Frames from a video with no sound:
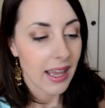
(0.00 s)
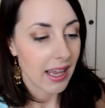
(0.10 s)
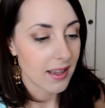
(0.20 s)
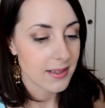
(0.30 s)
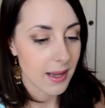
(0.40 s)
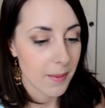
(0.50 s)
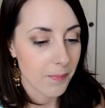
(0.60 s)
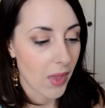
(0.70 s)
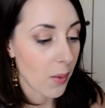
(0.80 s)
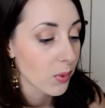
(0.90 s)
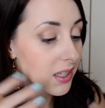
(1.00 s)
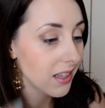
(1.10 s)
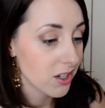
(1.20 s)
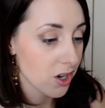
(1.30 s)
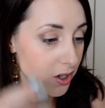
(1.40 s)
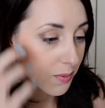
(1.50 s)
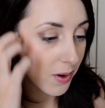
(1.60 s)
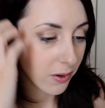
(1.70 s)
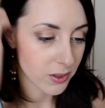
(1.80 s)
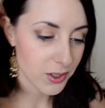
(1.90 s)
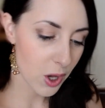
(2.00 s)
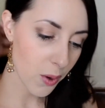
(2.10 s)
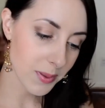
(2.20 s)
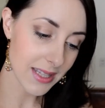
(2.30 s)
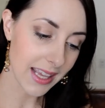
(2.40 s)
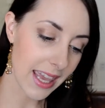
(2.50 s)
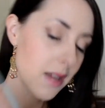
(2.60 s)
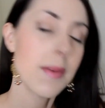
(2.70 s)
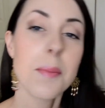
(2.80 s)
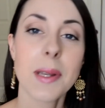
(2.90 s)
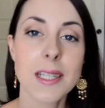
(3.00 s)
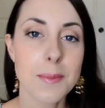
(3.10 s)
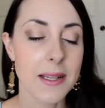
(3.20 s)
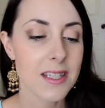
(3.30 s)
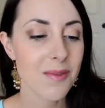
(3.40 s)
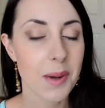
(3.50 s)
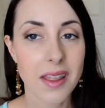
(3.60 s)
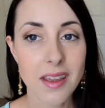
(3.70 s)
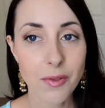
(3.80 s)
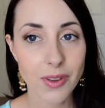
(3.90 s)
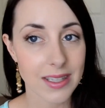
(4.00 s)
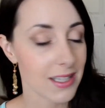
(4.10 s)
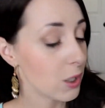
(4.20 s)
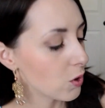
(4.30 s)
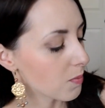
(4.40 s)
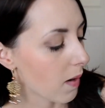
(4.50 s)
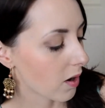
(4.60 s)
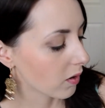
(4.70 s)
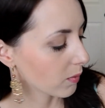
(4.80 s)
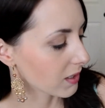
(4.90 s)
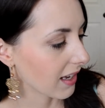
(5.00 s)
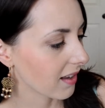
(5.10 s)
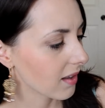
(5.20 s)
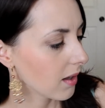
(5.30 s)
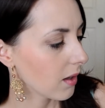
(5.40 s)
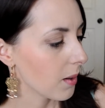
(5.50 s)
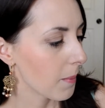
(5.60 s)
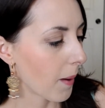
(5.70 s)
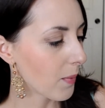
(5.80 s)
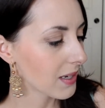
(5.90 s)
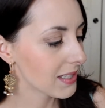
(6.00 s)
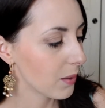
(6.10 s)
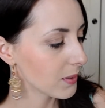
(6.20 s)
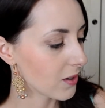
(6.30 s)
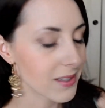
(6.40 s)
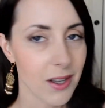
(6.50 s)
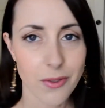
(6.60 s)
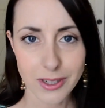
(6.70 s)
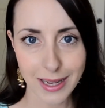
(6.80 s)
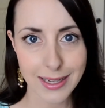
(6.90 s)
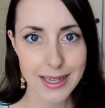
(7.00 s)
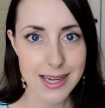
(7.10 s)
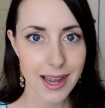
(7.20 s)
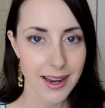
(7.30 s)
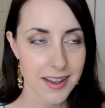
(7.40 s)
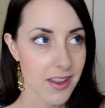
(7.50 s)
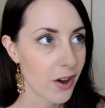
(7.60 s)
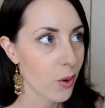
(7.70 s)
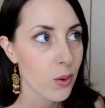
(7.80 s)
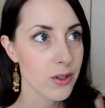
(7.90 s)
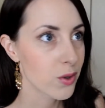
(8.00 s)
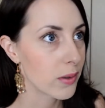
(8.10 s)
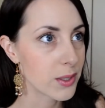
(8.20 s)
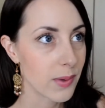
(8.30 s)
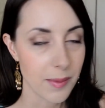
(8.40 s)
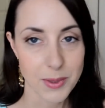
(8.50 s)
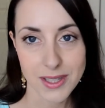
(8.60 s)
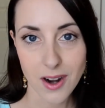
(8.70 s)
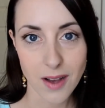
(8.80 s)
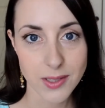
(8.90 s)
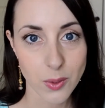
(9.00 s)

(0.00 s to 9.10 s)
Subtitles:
And I really like Dr. Bronner's soaps. They can be a bit expensive, but I think for this huge bottle, it was like, I want to say it was on sale for $9.99, and then our whole store was 20% off.